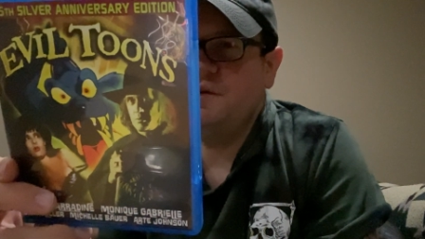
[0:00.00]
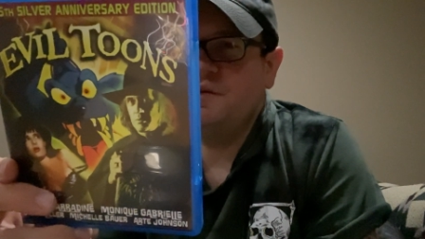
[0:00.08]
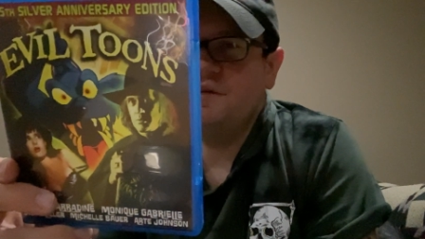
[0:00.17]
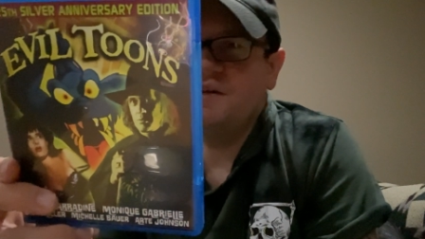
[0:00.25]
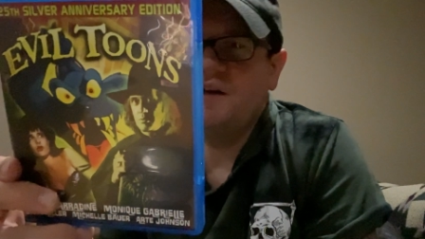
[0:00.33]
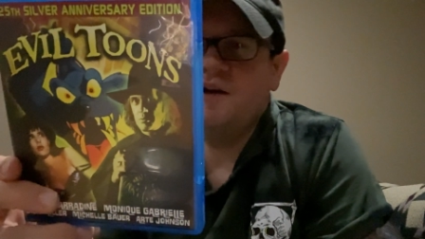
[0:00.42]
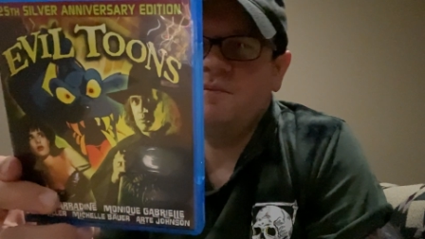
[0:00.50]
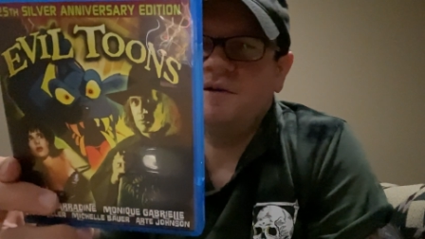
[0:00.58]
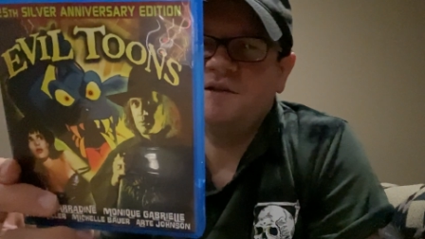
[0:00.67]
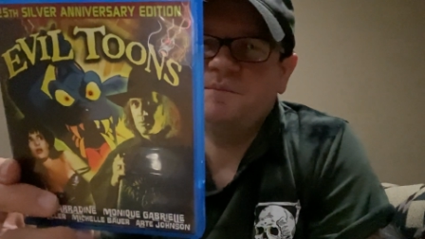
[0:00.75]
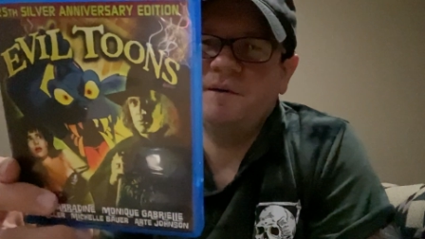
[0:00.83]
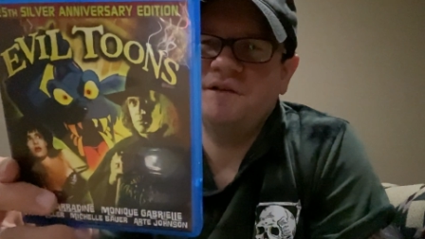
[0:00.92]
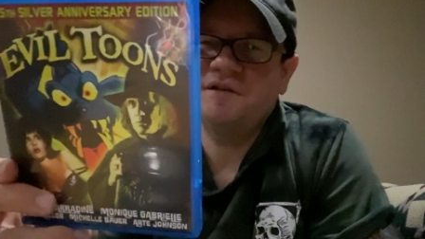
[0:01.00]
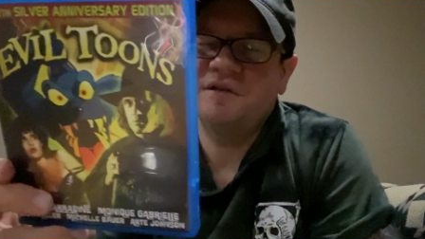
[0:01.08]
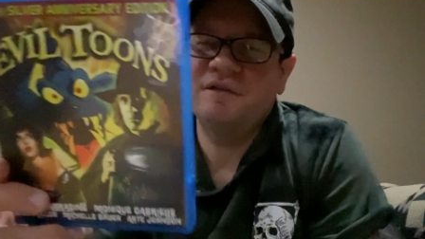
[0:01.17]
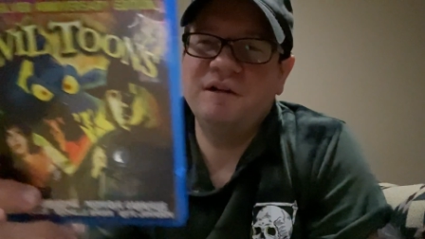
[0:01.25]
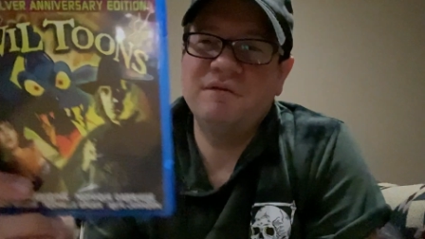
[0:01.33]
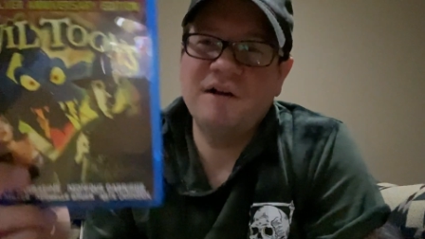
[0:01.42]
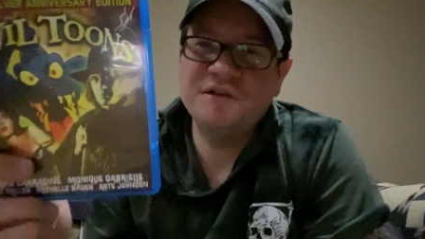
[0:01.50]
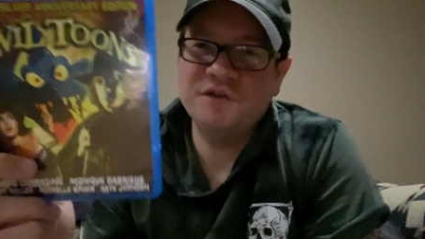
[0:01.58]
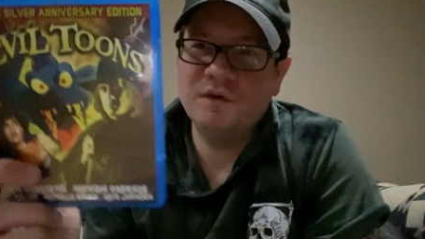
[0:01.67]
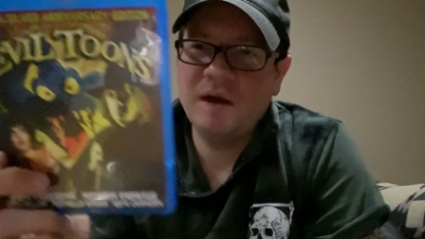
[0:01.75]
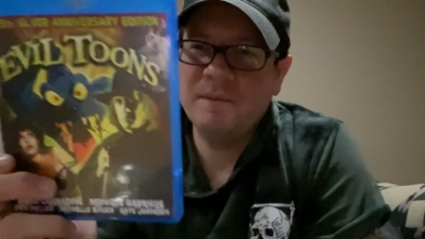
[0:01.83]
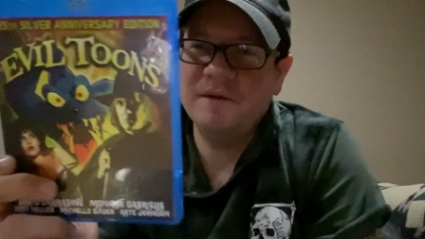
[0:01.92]
long time. It's basically
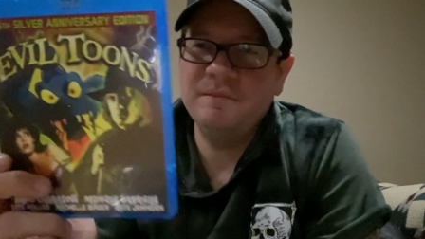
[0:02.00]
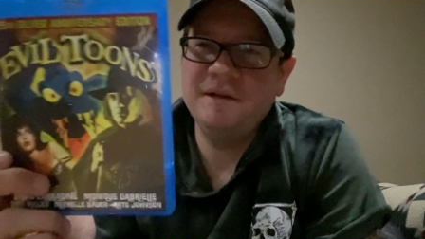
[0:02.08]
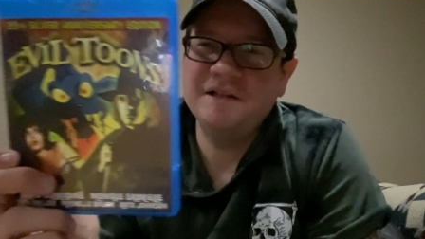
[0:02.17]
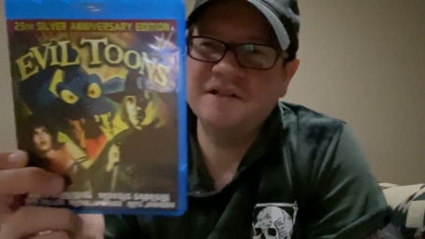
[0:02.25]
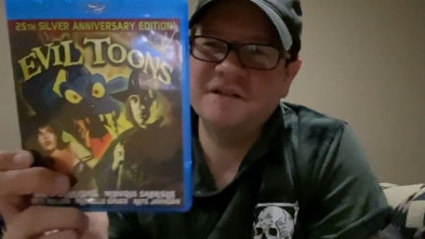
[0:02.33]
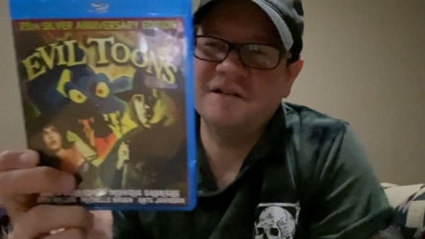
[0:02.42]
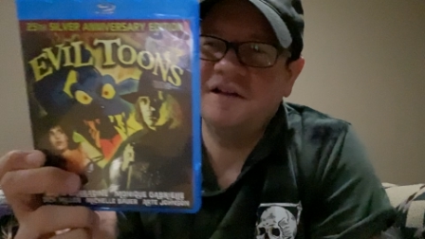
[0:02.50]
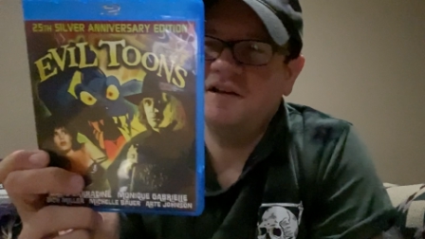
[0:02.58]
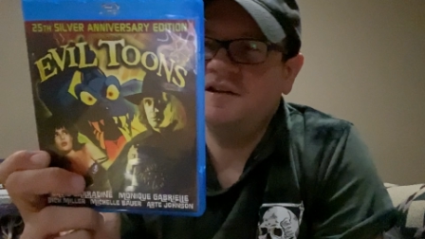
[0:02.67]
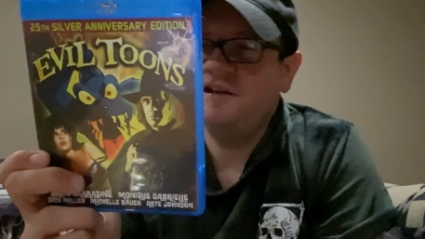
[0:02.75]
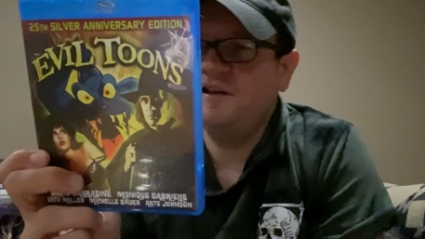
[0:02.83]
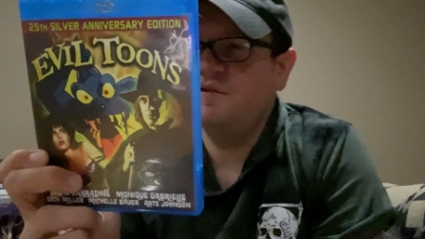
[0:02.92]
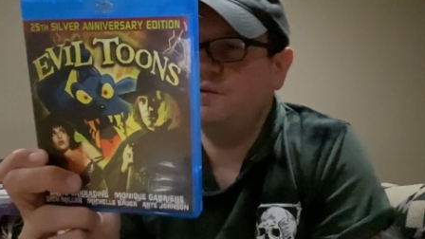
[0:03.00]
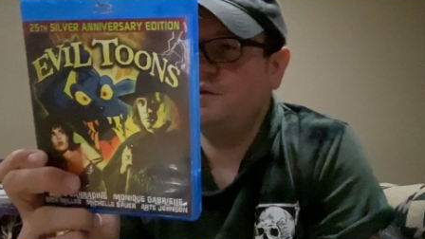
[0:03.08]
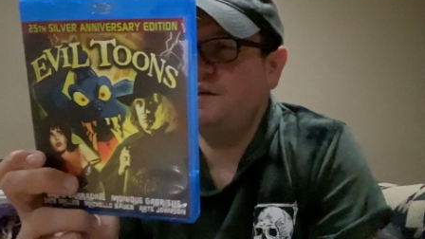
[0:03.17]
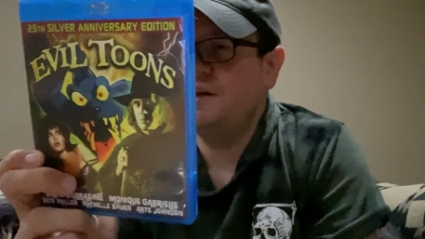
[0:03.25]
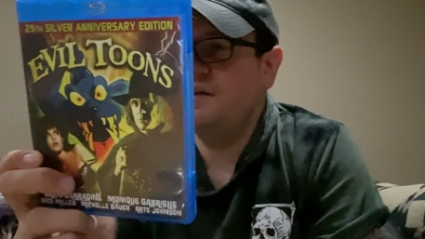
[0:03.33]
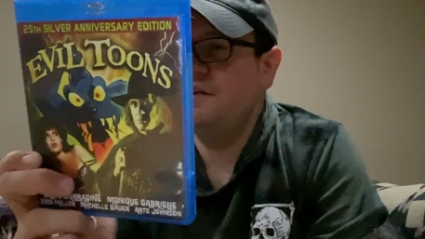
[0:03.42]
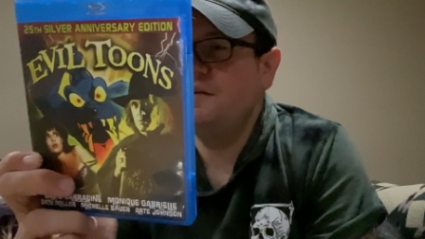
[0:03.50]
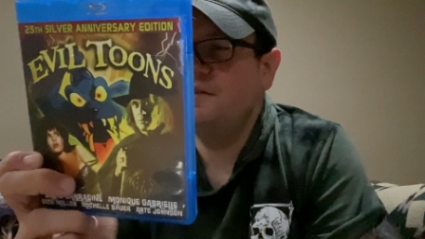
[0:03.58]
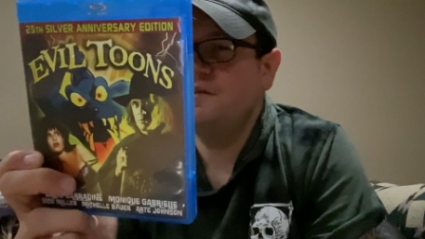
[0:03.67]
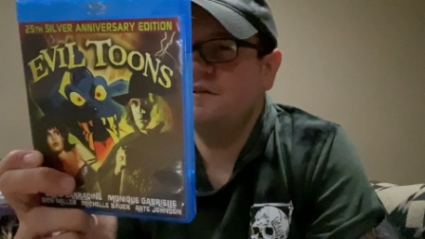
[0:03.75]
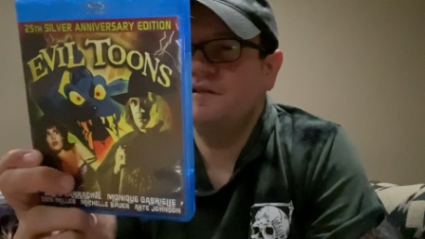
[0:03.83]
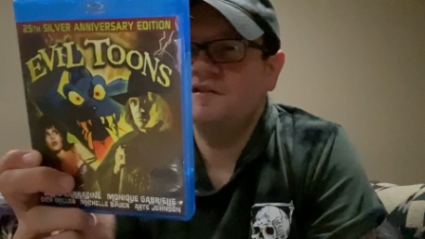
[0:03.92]
Roger Rabbit meets uh, the Evil Dead.
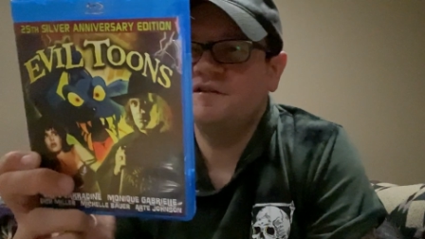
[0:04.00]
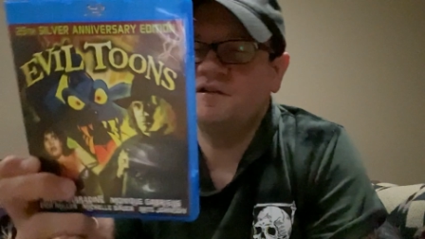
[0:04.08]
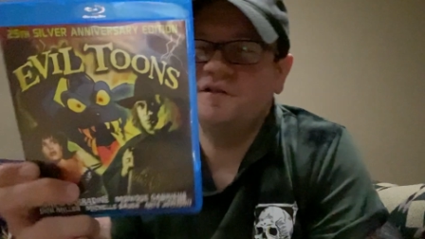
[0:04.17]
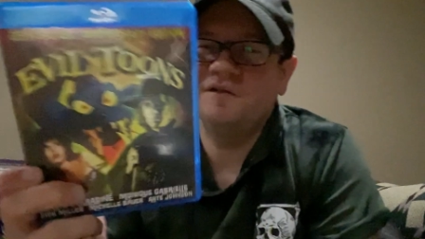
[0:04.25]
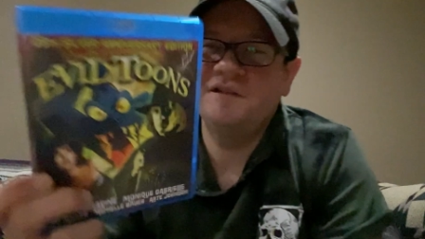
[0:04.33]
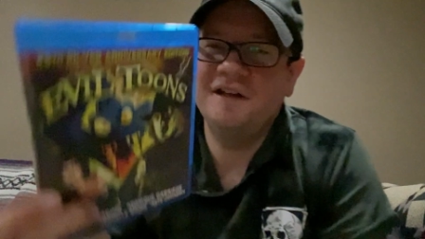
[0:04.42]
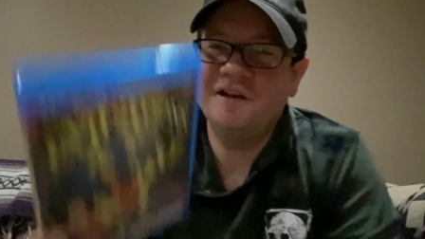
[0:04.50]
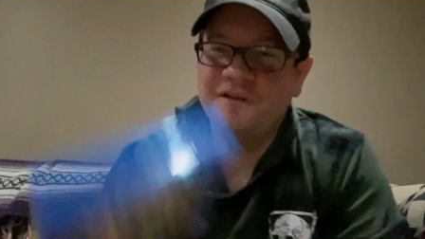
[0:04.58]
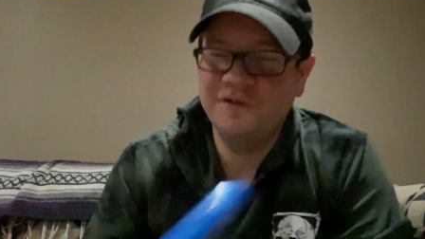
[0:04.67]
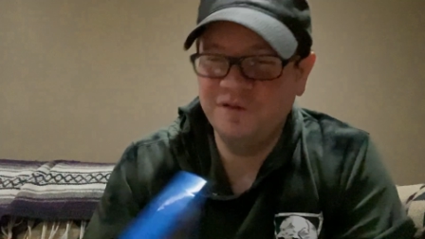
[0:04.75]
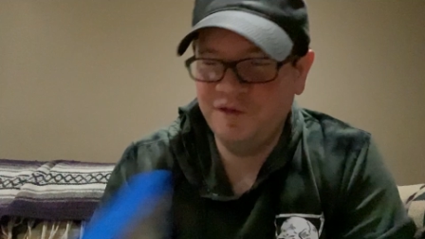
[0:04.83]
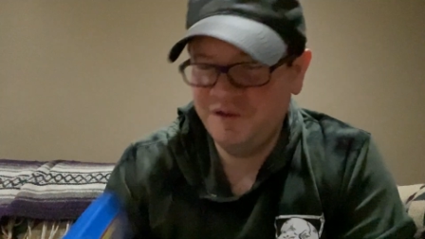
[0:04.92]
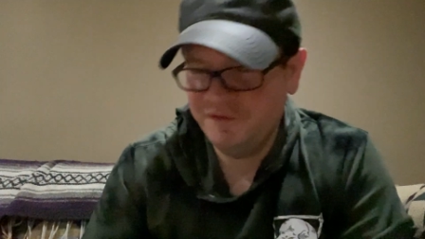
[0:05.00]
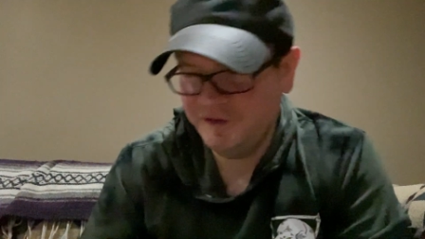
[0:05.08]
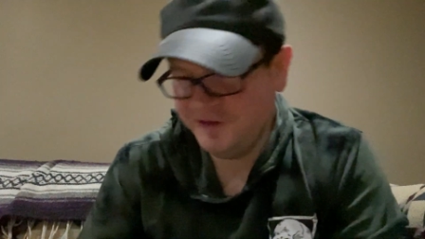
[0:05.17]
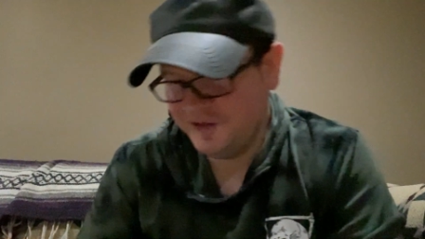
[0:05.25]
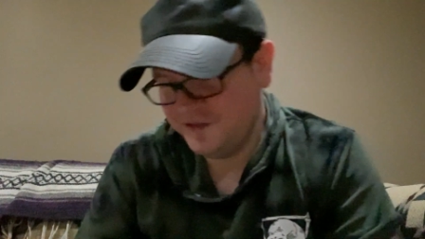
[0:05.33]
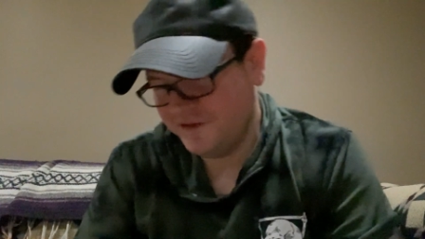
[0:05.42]
So take it or leave it.